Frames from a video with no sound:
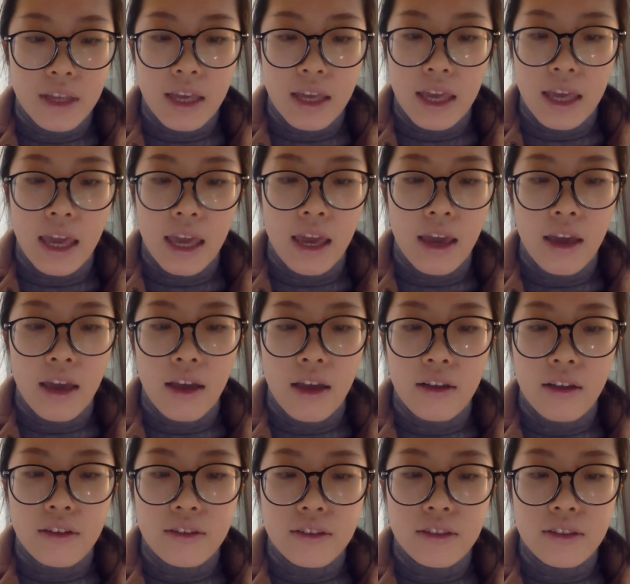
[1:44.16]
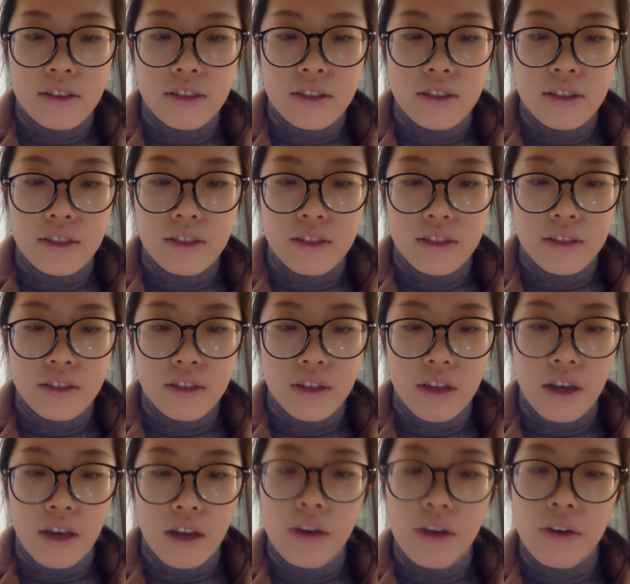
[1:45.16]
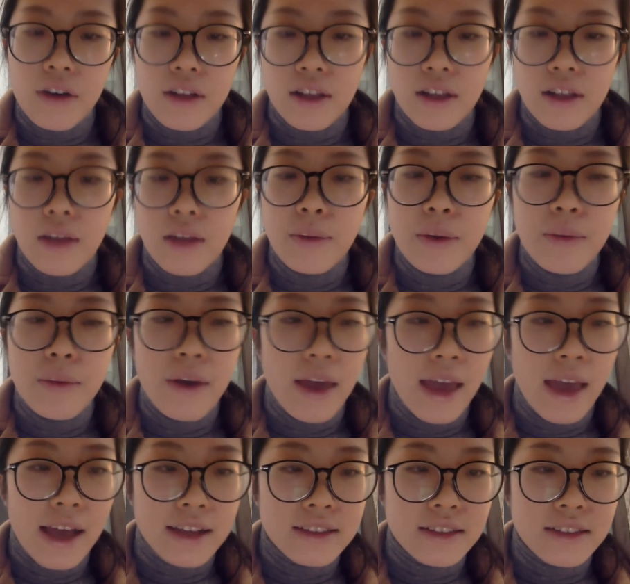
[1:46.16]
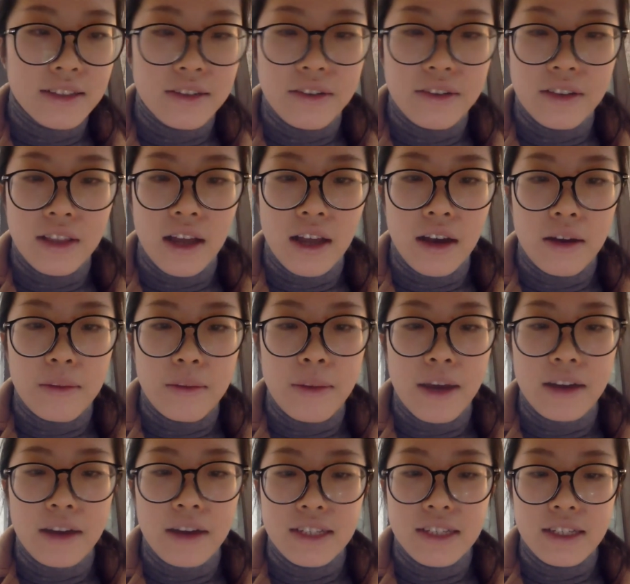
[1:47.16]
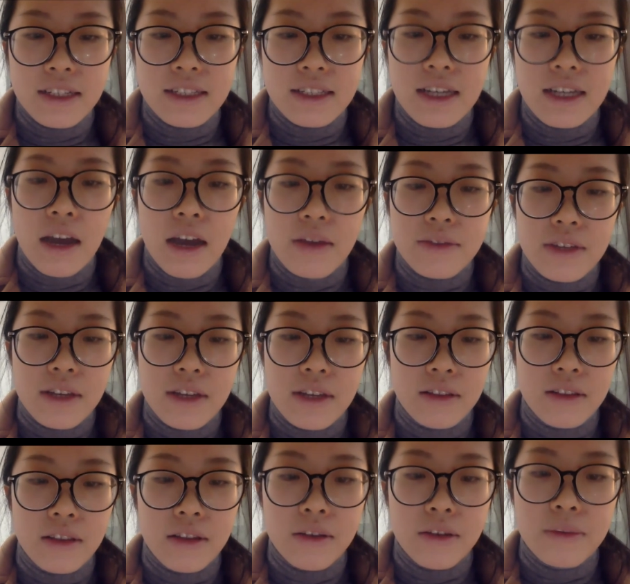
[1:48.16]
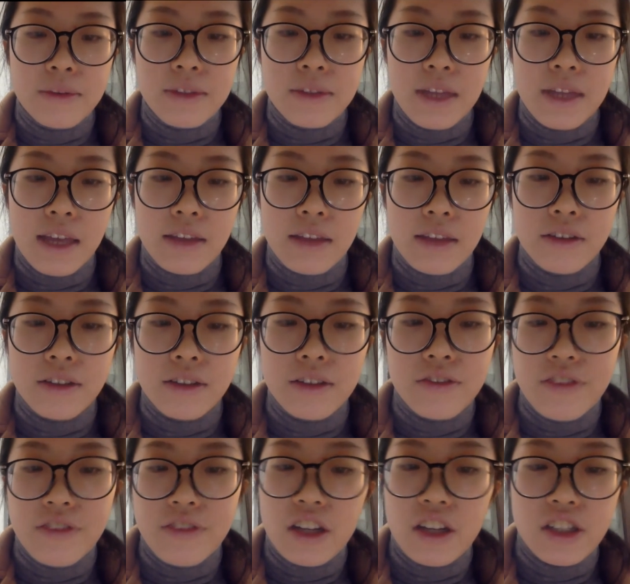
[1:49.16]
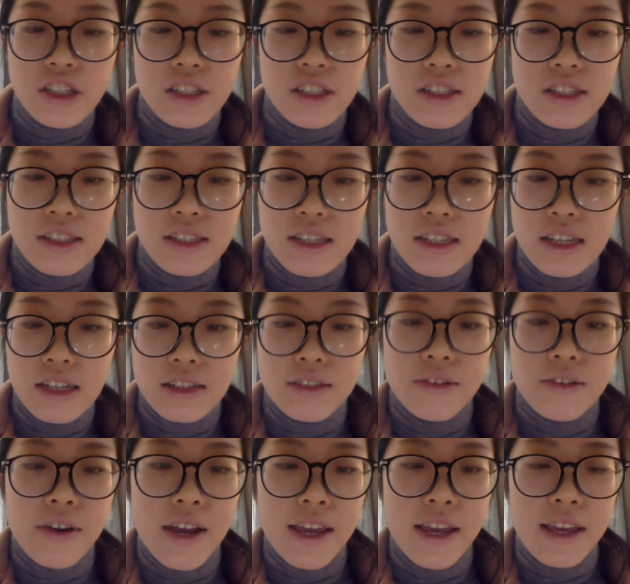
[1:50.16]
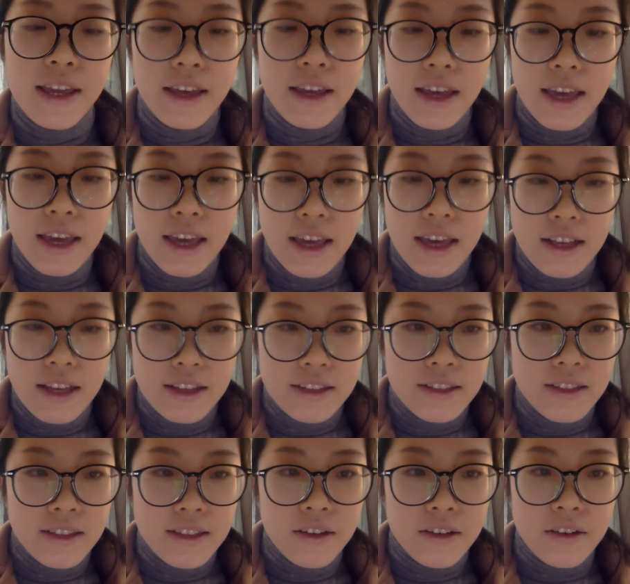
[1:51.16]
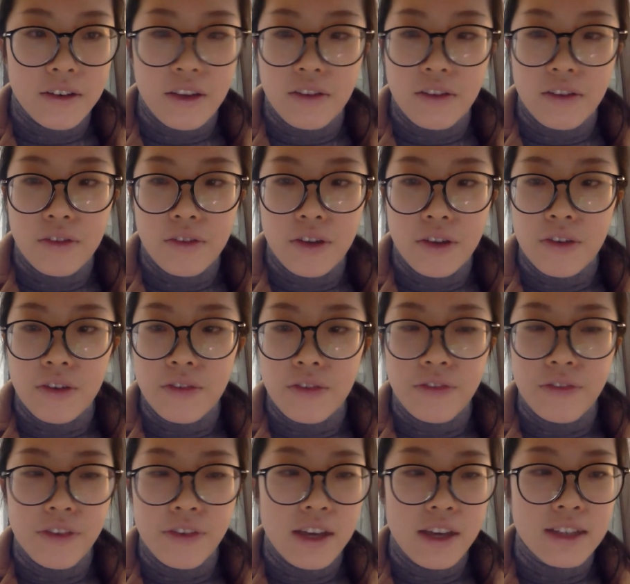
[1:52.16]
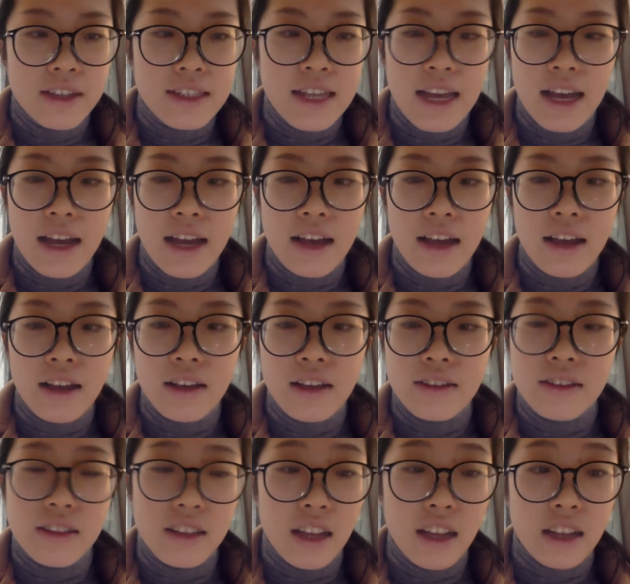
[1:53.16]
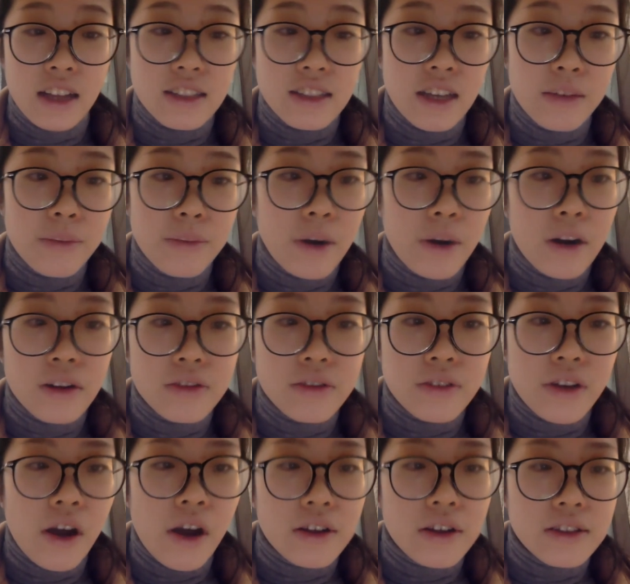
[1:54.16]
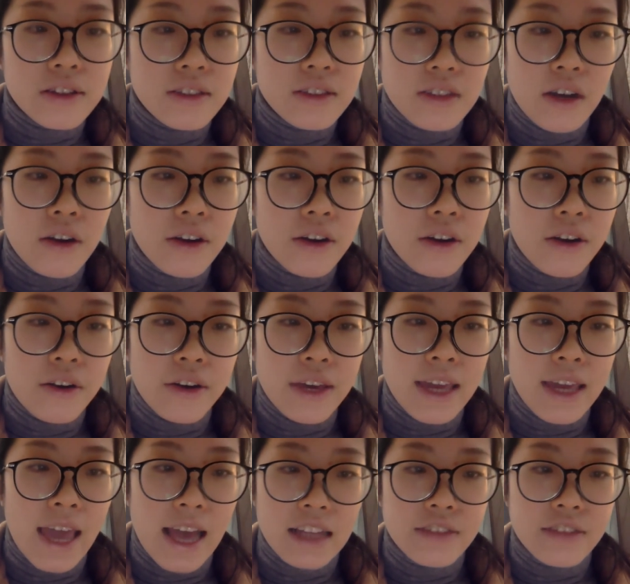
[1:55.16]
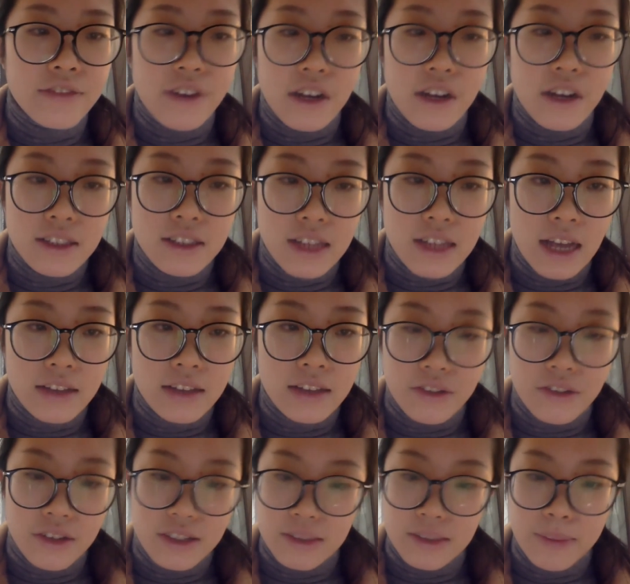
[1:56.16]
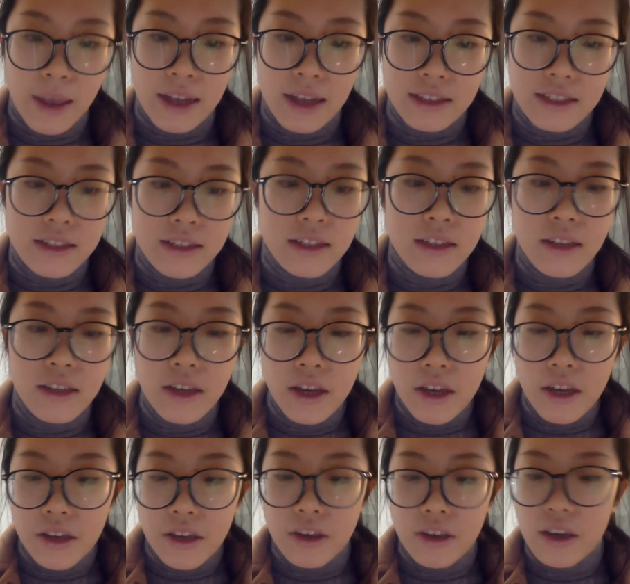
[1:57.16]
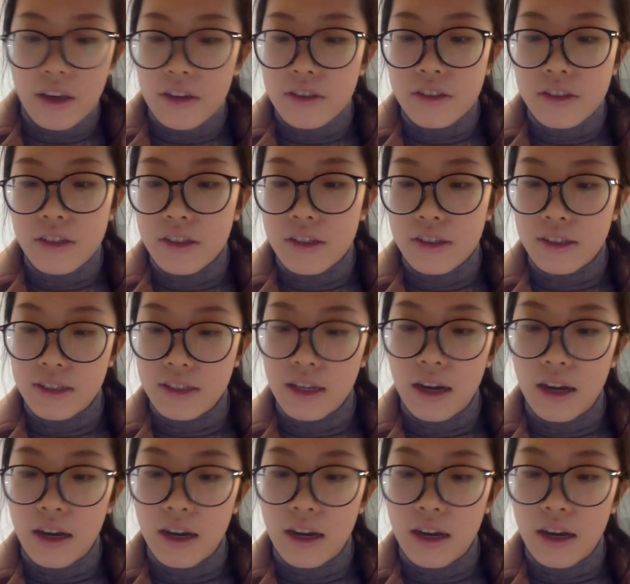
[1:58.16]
And oh, a lot of people know a lot about data types and loops and also functions. It's great. So if we feel that like some part of the course is not going as fast as we expected, you can just